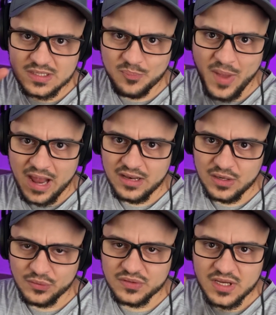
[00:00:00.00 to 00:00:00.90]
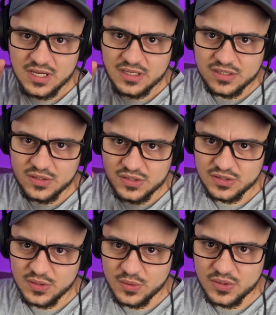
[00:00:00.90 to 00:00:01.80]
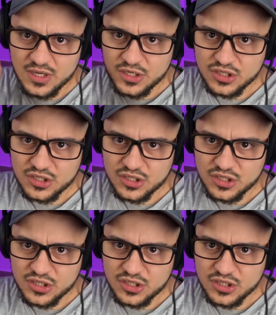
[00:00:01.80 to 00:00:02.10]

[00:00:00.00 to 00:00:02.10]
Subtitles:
is bad news. This dude